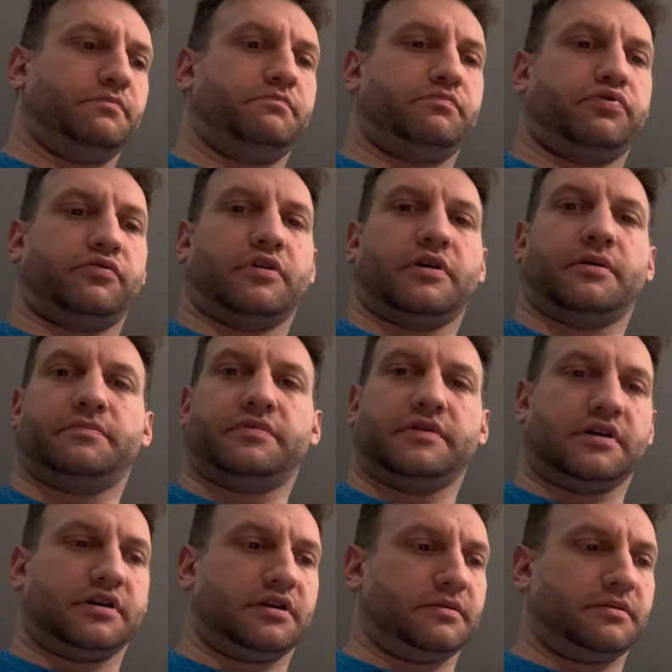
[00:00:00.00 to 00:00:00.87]
prop
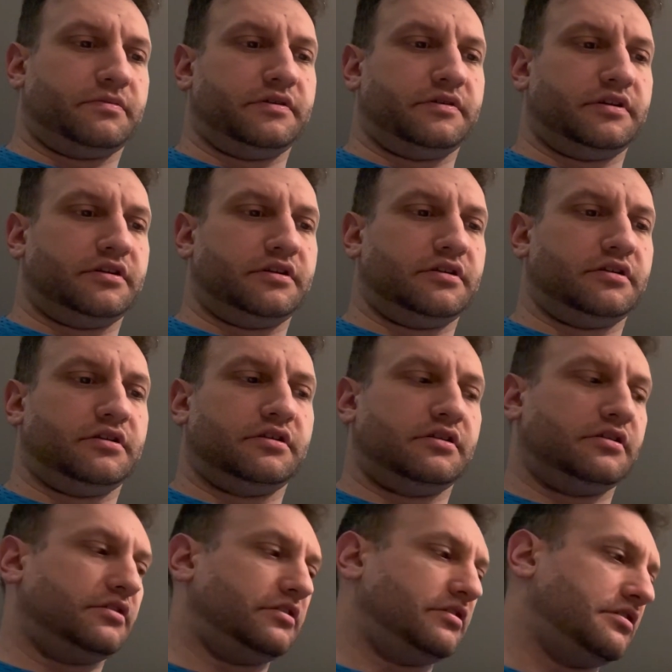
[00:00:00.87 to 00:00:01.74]
that up there.
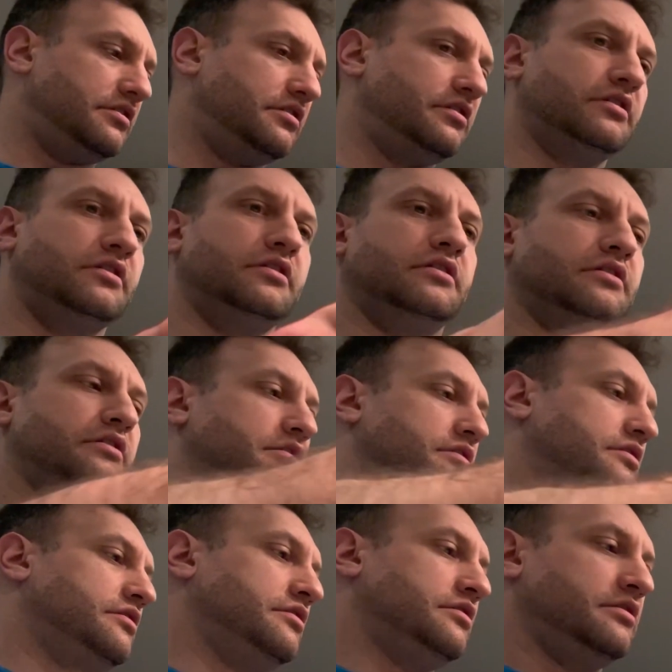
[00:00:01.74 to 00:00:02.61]

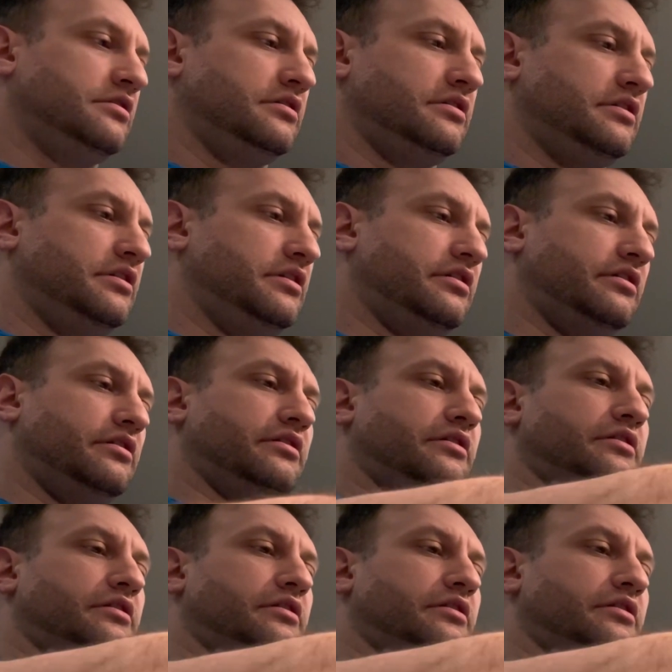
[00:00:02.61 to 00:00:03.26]
And I'll